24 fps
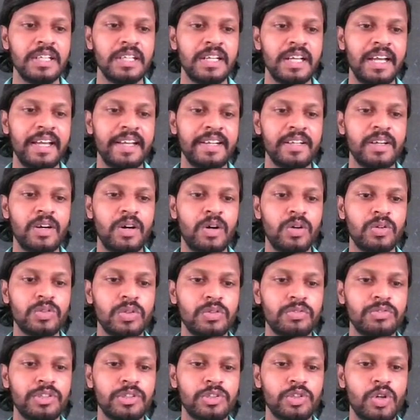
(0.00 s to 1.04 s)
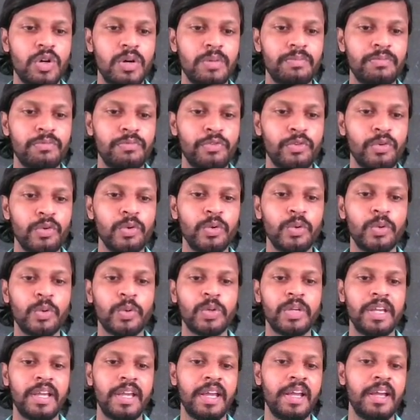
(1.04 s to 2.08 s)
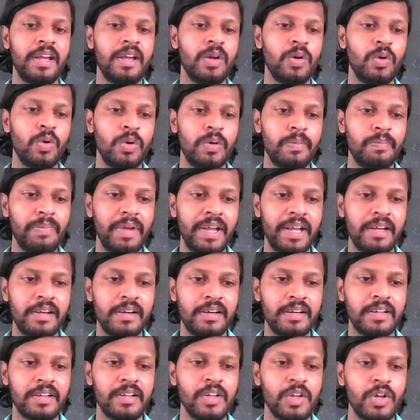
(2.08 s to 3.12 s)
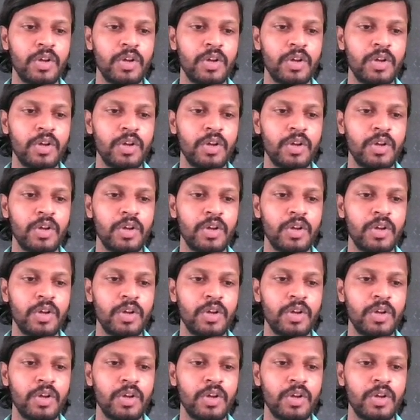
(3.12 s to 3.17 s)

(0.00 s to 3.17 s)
and out of the top flew a woodpecker,